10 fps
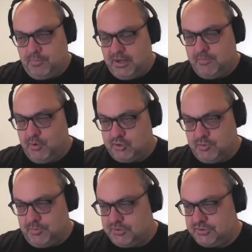part of my
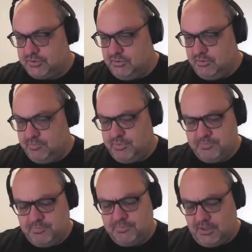job is to,
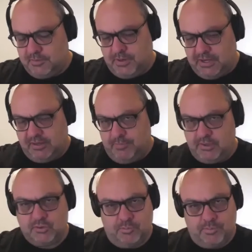partly mentor,